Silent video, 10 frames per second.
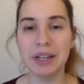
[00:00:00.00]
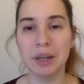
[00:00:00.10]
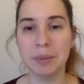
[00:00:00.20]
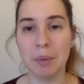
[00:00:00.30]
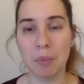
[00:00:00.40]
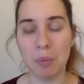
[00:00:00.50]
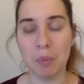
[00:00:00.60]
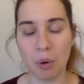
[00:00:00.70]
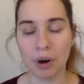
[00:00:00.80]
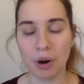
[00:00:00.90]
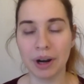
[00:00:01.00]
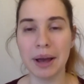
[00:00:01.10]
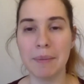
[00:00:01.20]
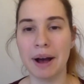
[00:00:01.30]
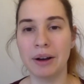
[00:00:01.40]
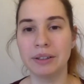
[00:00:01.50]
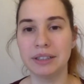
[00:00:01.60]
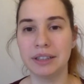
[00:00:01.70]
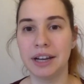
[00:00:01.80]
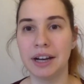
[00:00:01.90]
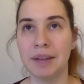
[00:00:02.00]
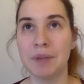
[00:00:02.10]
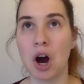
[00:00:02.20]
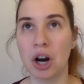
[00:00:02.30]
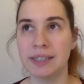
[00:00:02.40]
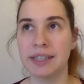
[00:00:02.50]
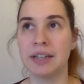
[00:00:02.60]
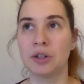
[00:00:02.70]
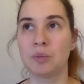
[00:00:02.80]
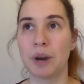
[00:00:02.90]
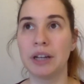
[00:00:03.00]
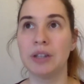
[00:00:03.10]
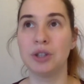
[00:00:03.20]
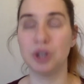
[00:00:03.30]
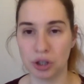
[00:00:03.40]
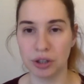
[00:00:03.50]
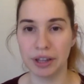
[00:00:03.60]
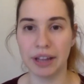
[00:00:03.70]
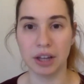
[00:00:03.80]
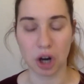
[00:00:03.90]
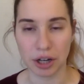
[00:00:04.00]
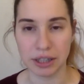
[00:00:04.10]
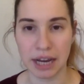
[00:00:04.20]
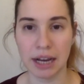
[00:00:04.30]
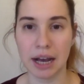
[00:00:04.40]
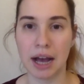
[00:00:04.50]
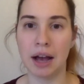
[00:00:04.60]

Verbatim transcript: a little bit more about the Heart Centered Pregnancy Journal and the card deck?